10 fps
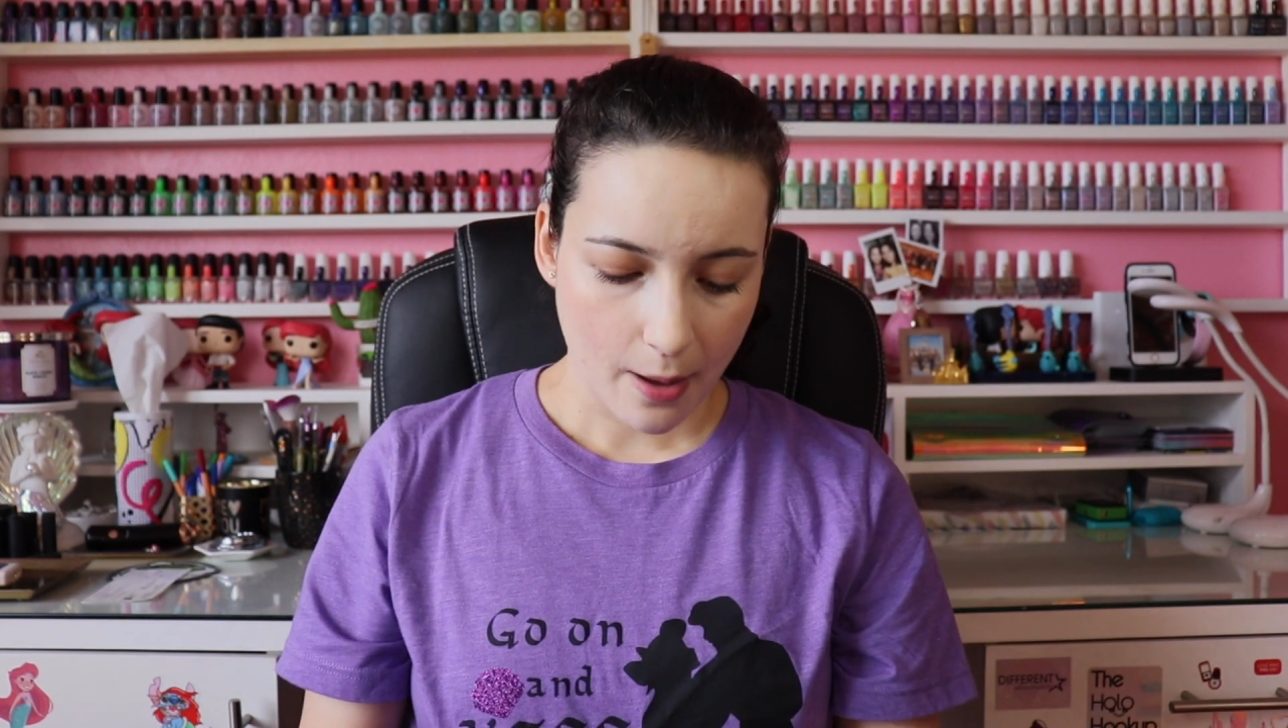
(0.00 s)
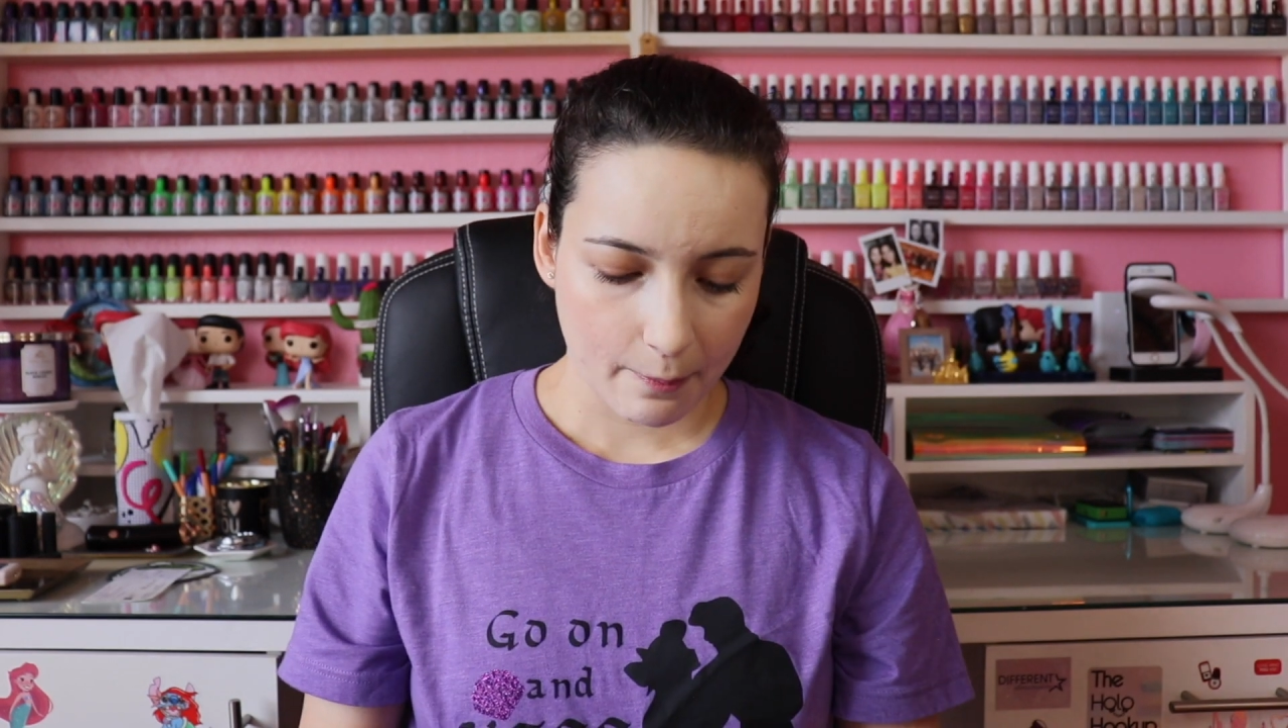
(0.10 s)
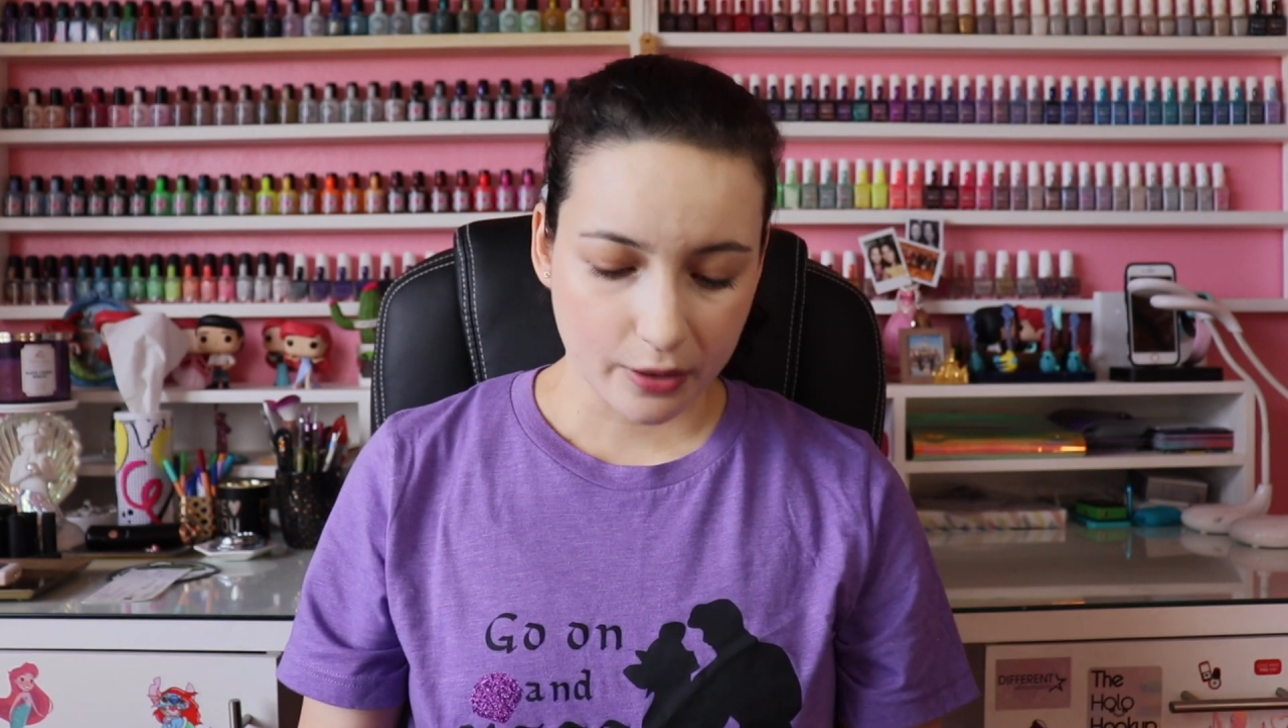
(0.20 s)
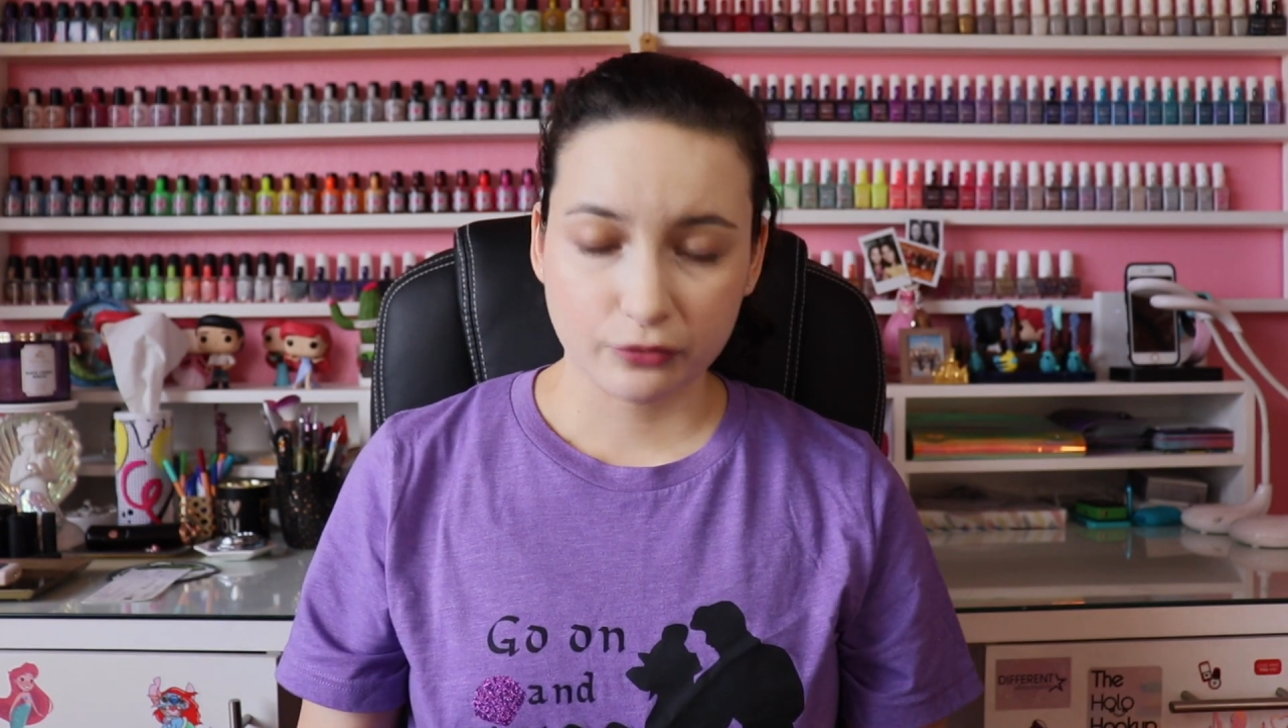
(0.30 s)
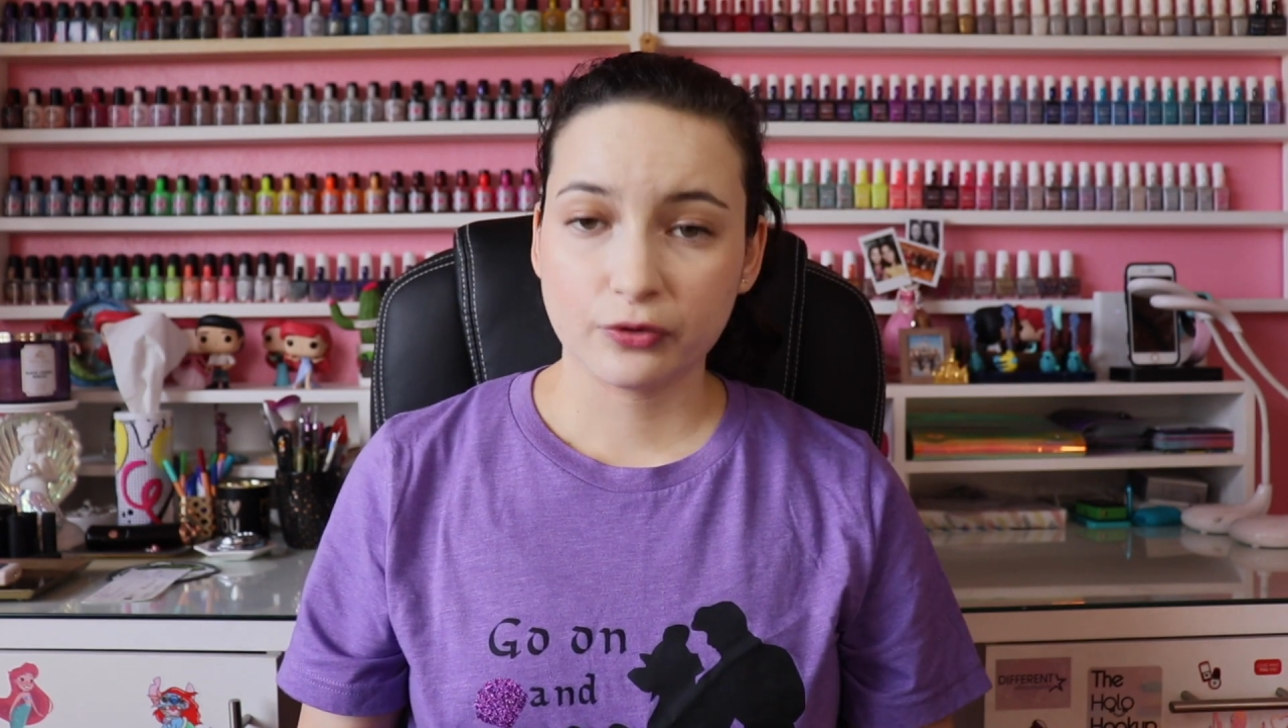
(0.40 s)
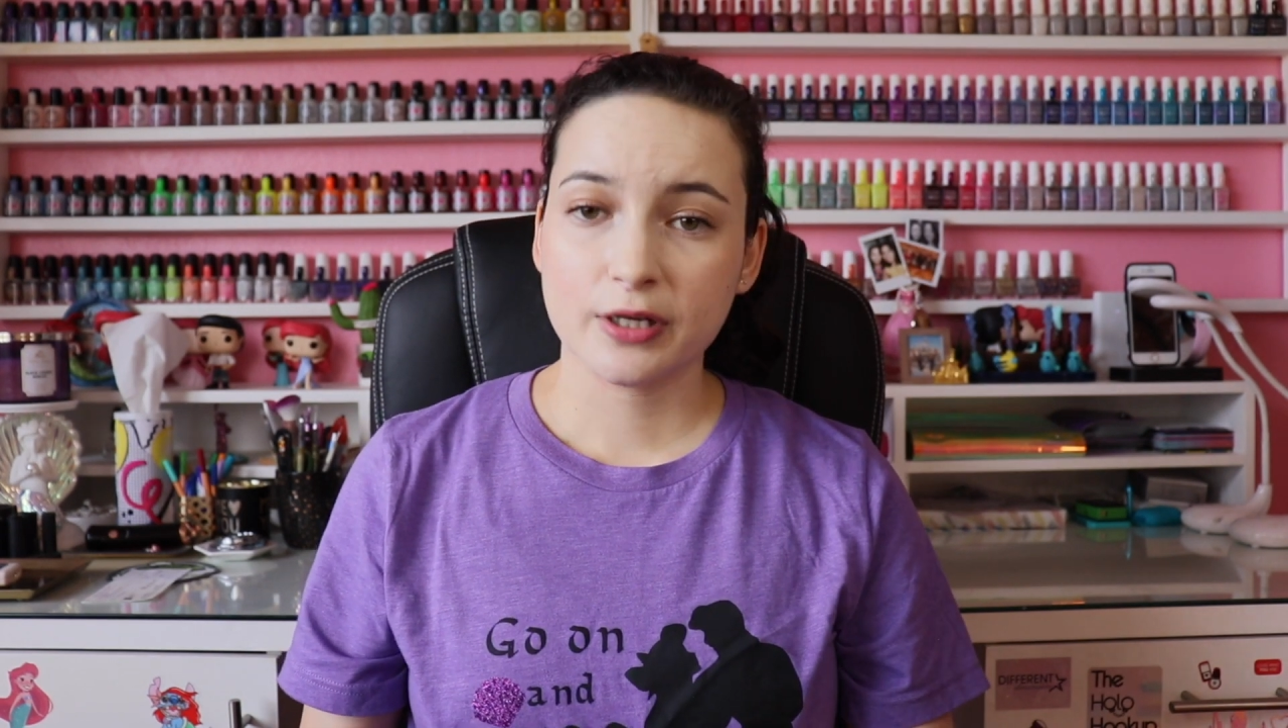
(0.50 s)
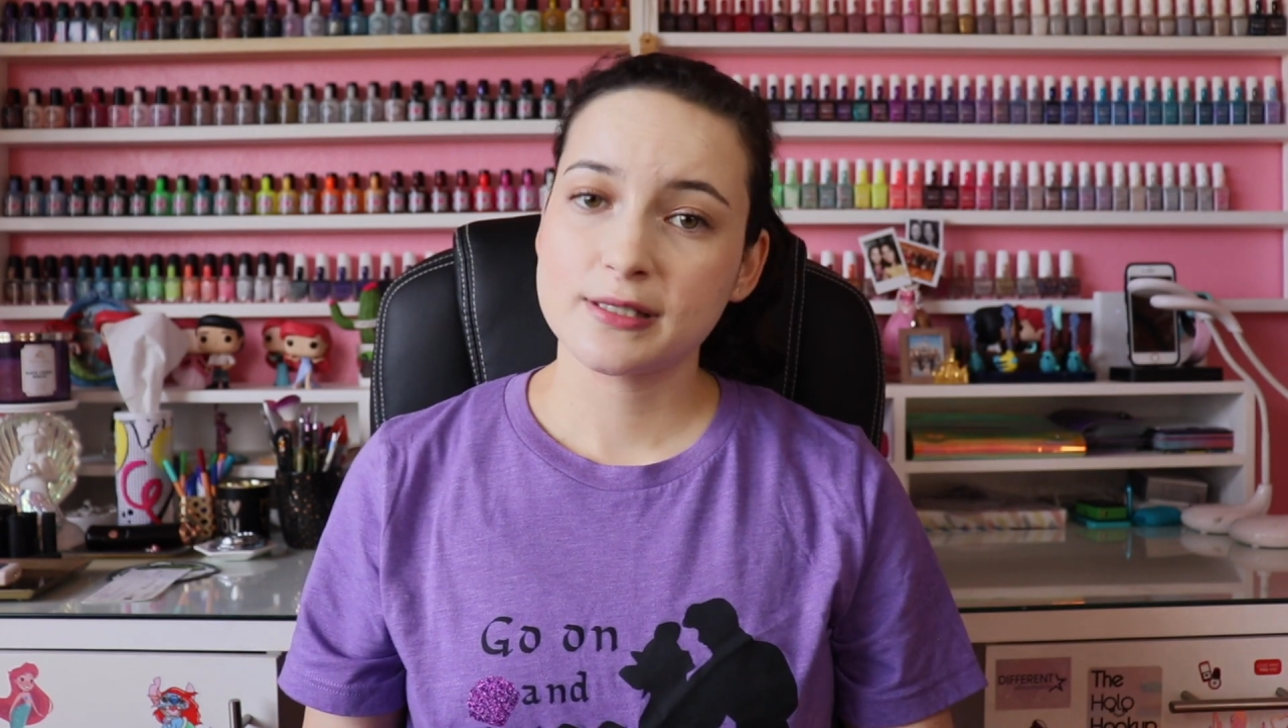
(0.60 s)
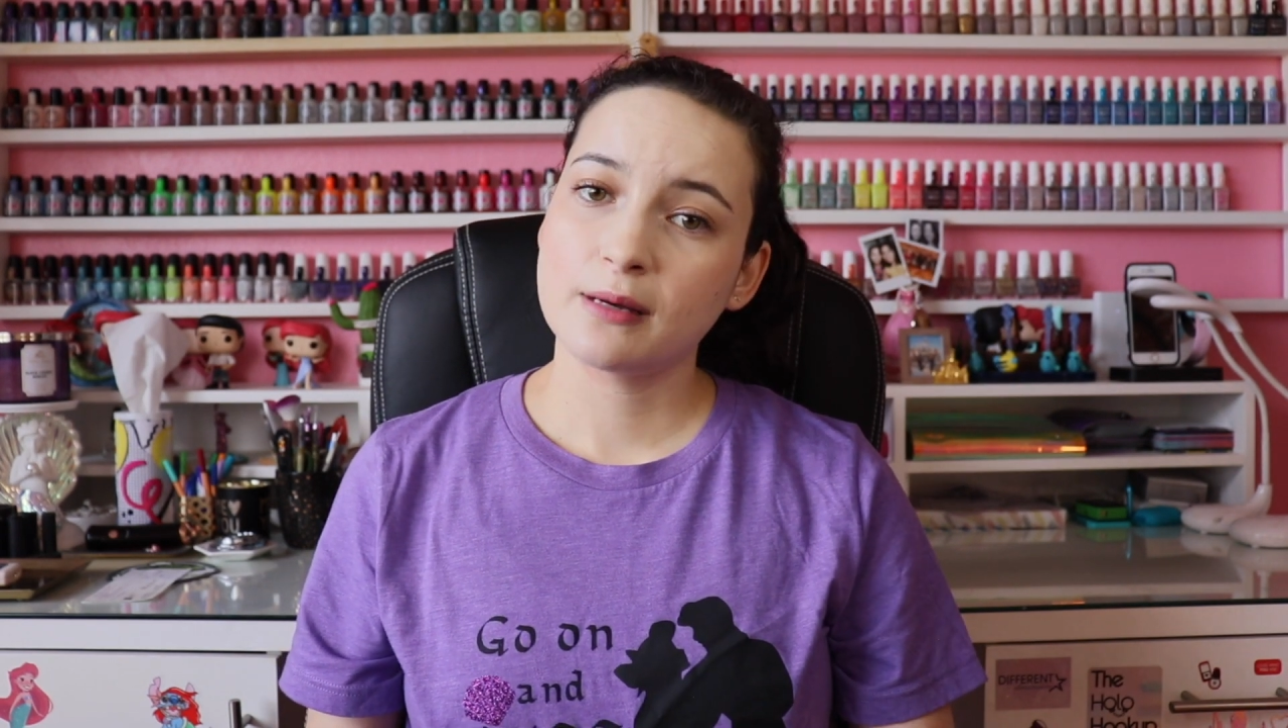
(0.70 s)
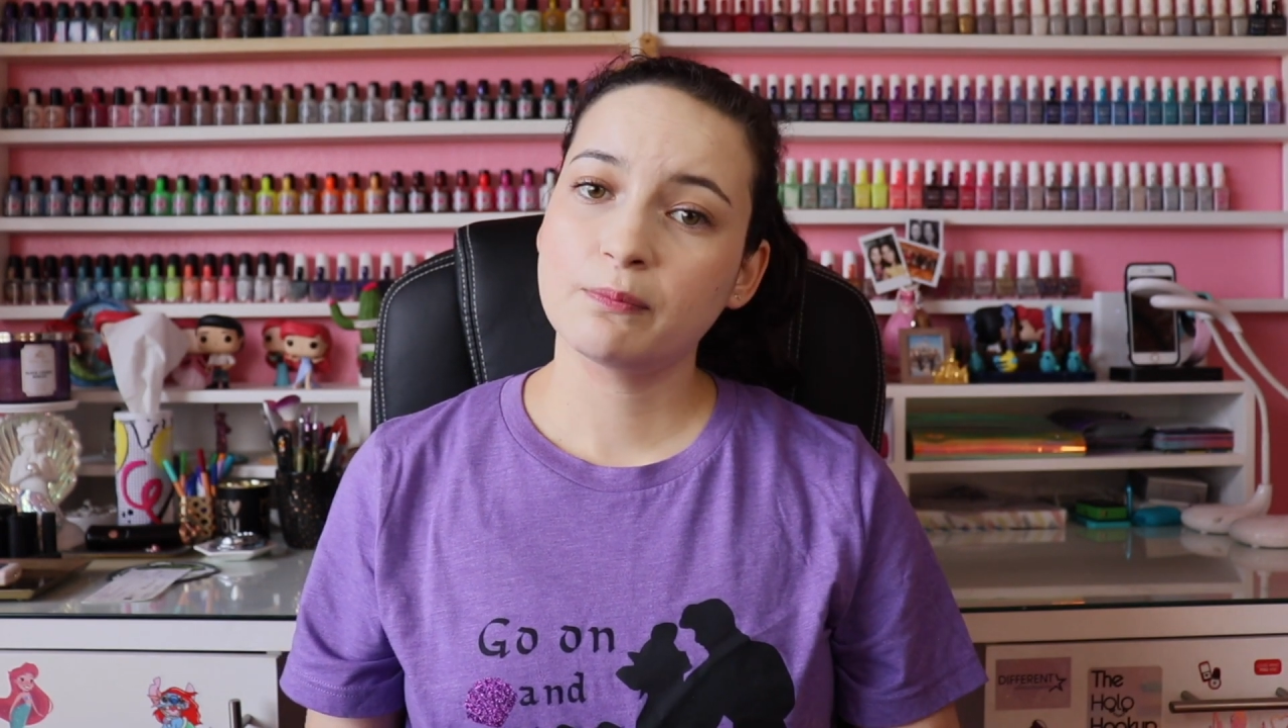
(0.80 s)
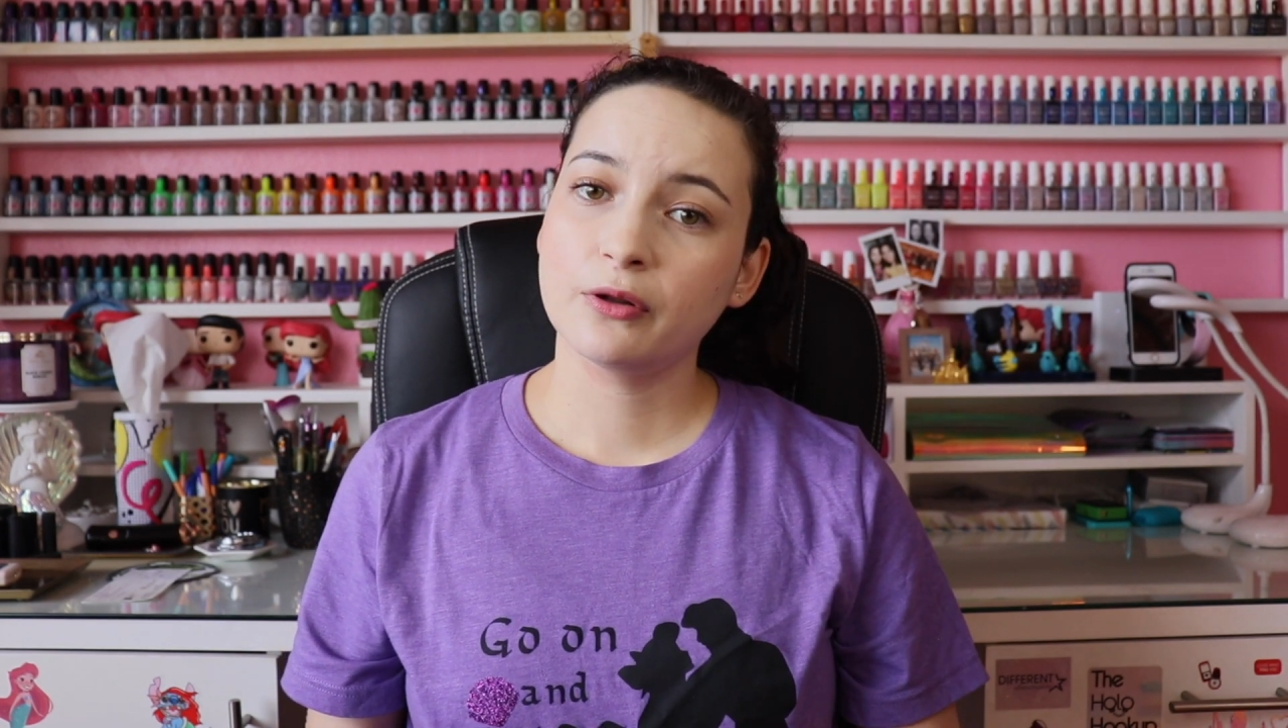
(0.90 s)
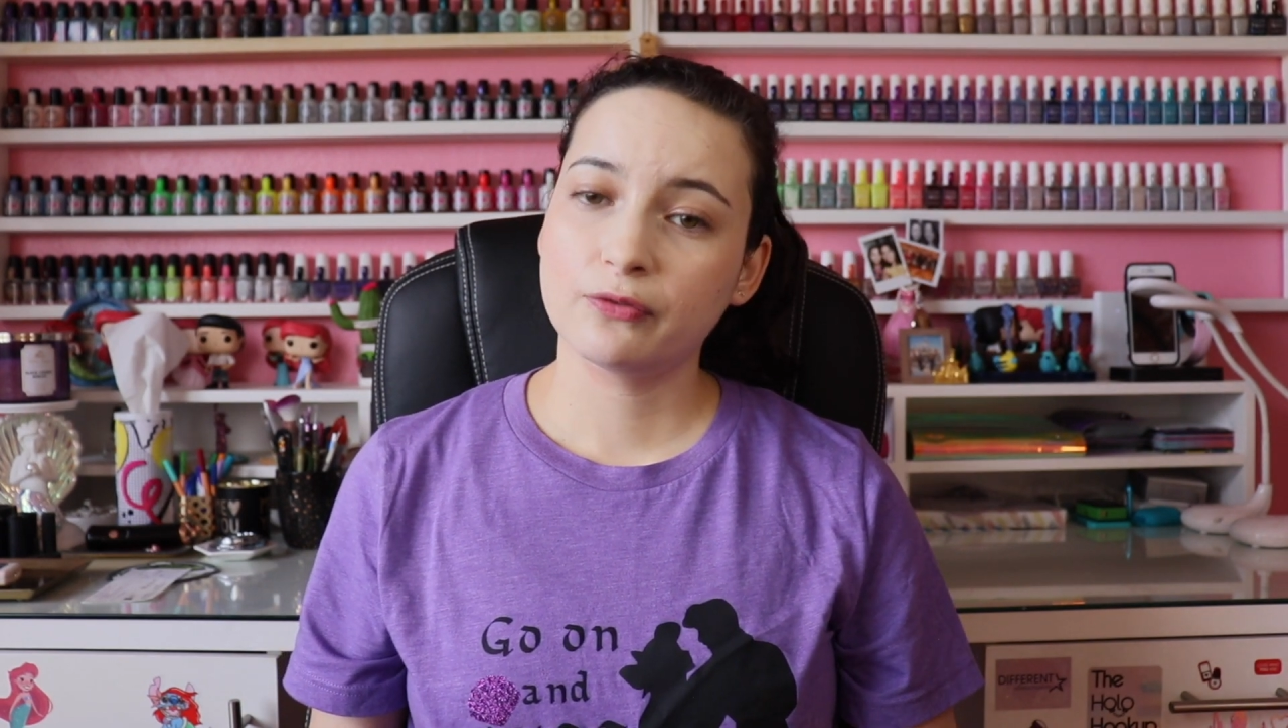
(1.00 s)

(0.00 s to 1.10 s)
But for example,